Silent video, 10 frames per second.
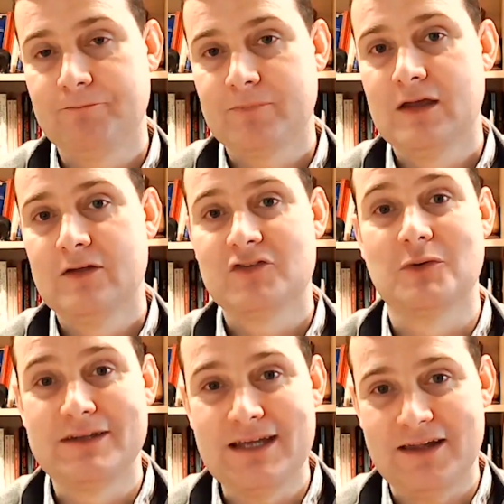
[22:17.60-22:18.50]
So
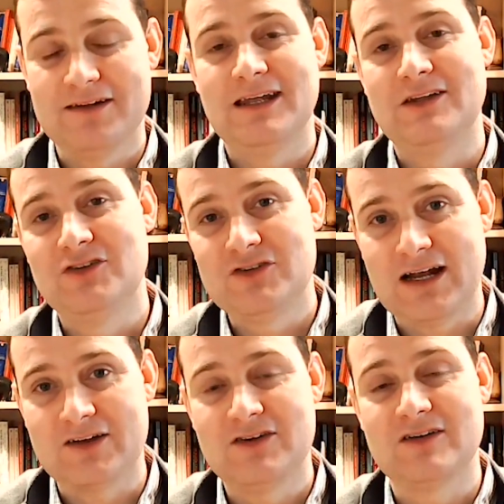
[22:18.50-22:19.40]
again, it's a
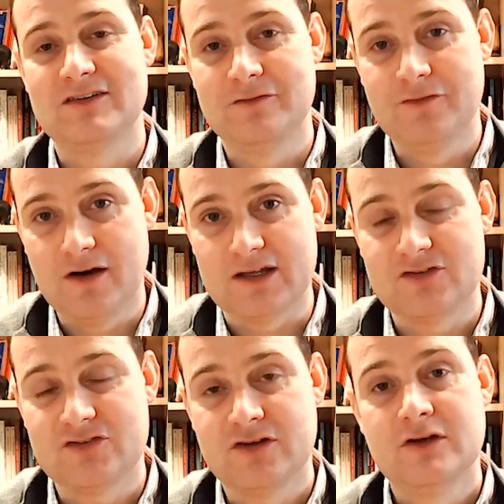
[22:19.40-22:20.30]
tactic
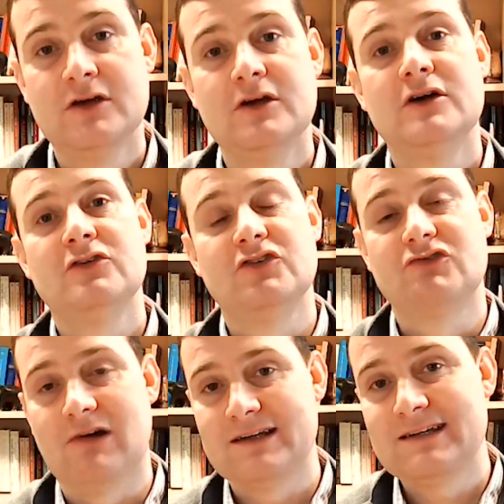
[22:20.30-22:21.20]
devised to try
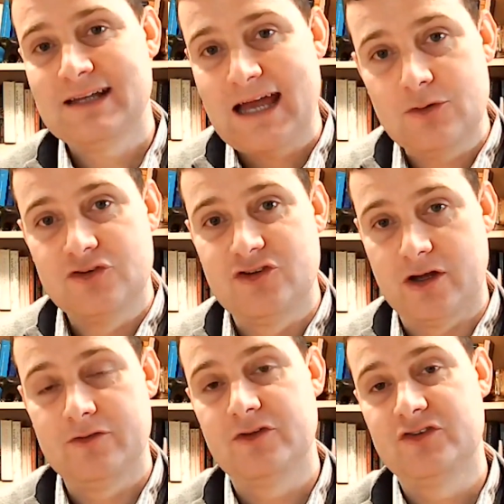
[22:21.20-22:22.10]
and counter
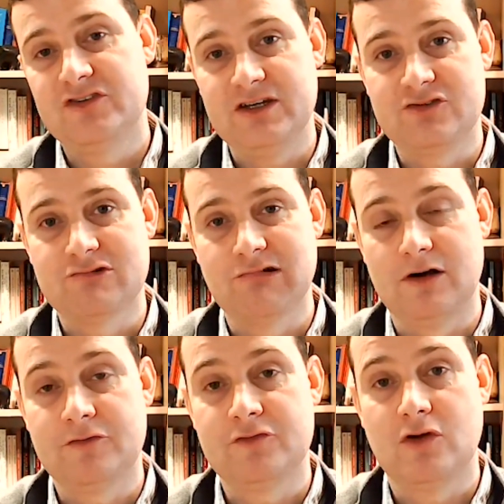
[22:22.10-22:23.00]
the
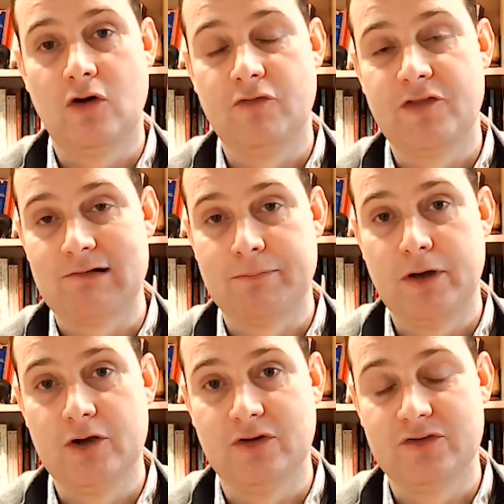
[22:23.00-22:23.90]
siegecraft of their
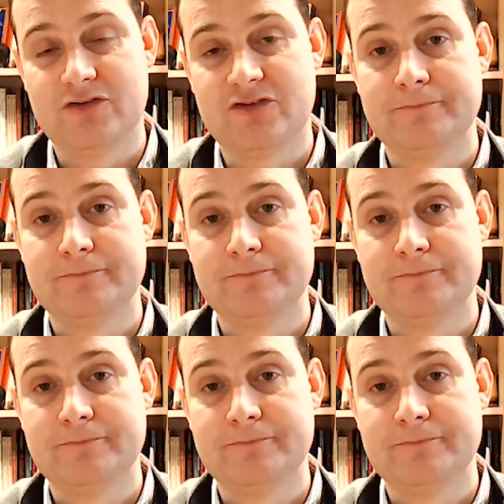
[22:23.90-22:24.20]
opponents.